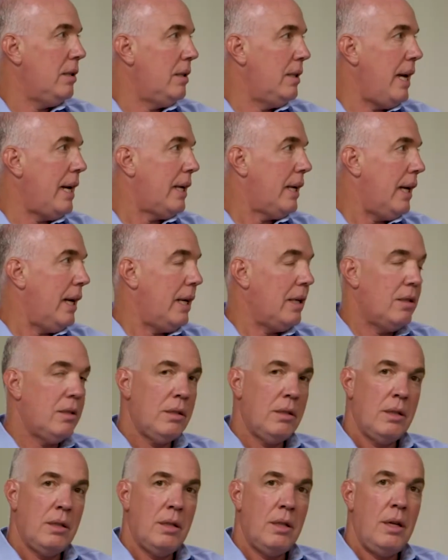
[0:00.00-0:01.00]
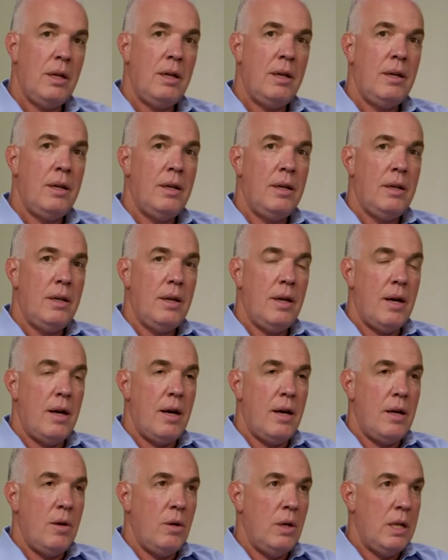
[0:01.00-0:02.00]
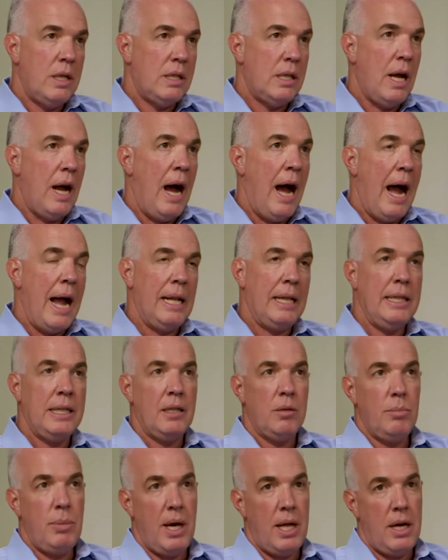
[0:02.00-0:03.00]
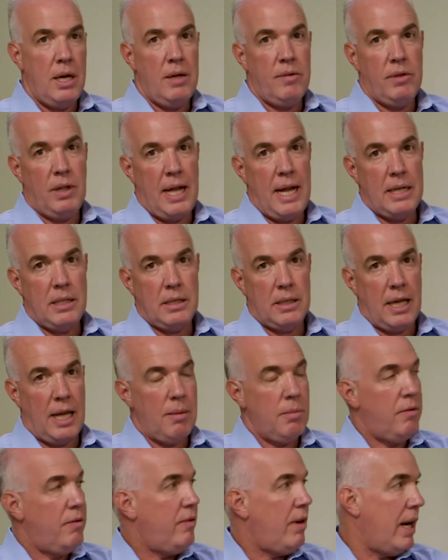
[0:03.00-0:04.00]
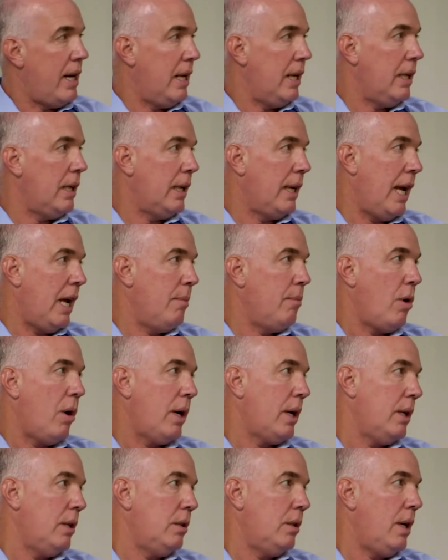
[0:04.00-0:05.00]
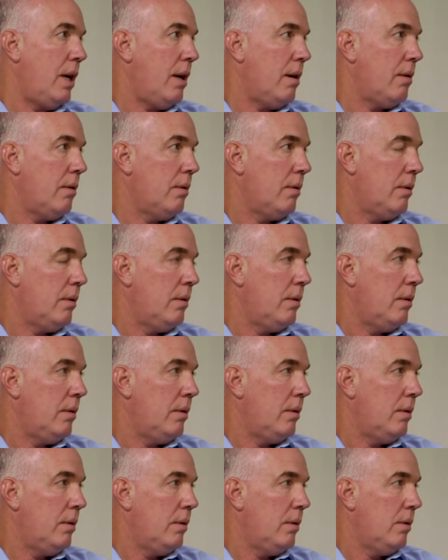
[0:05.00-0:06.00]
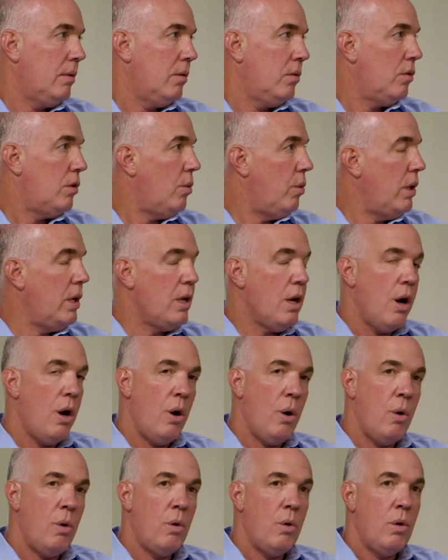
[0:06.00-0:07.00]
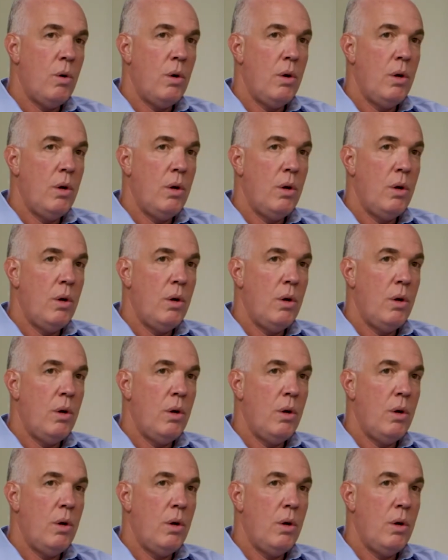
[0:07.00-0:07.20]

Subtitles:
and decades, it's a highly competitive landscape fighting to gain market share. So we know